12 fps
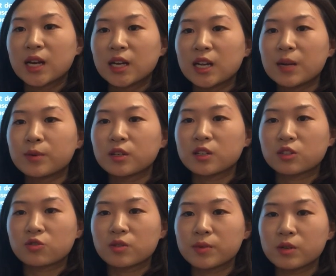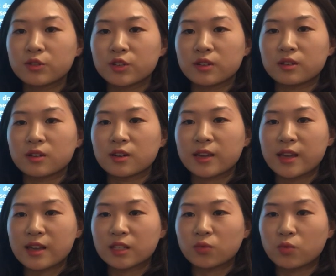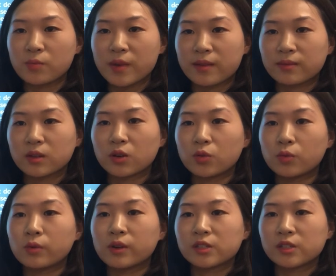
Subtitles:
Labor distribution against women who